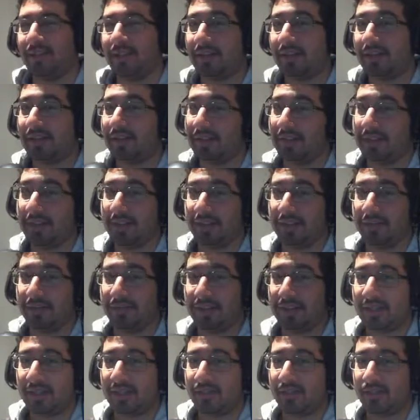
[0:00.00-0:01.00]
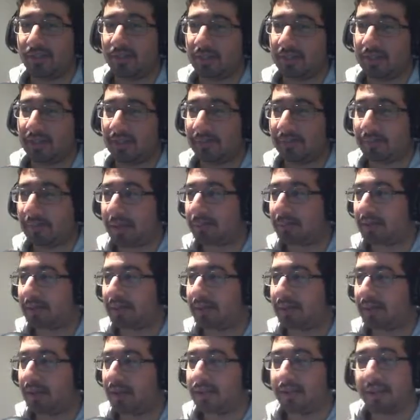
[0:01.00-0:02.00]
and in today's video, it might
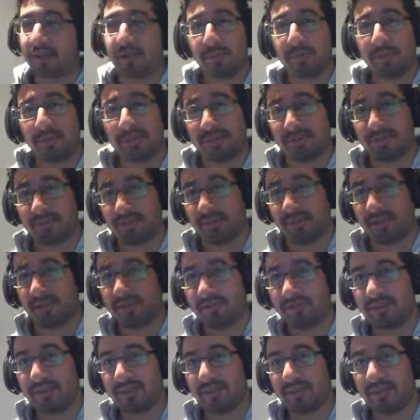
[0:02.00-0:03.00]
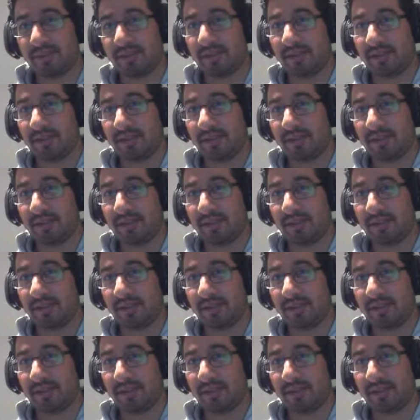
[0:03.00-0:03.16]
be a little bit scuffed.